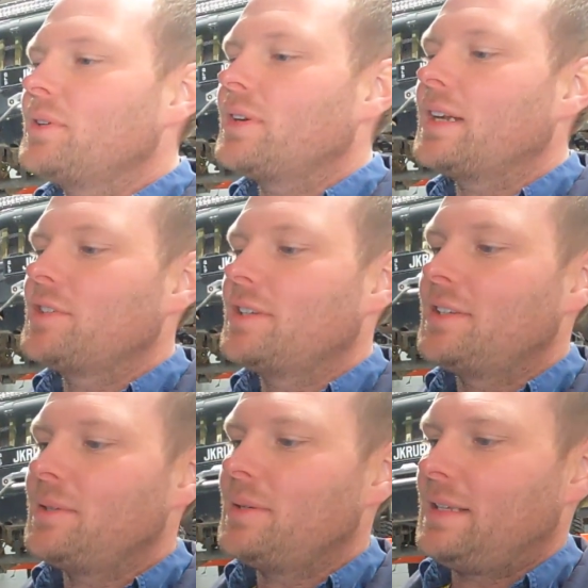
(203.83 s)
We're not actually
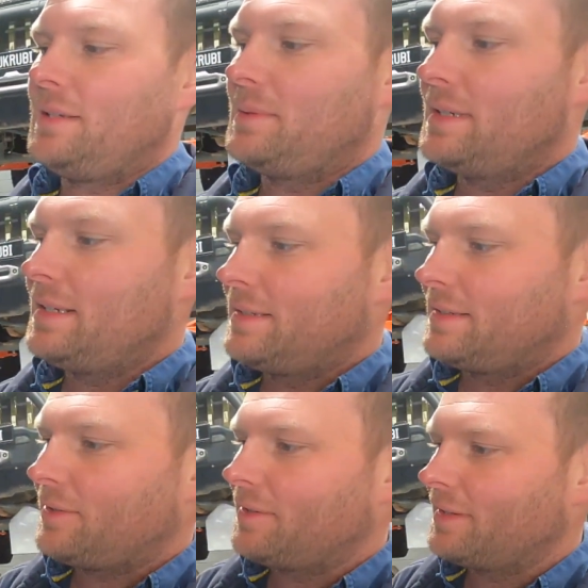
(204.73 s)
going to do it that way
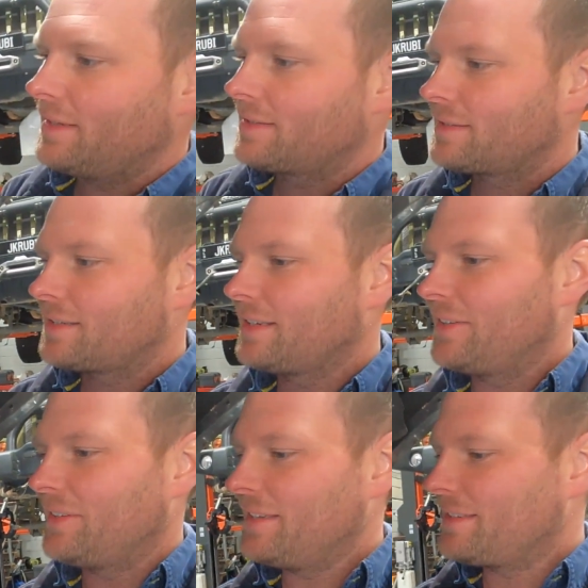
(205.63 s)
ah. on,
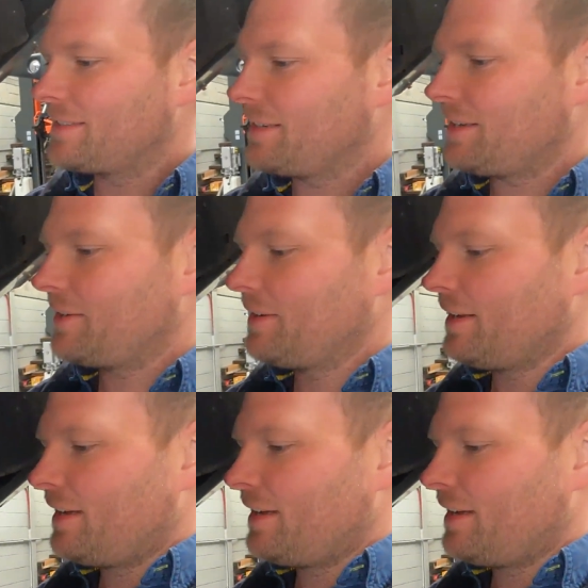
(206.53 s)
this, on this, no.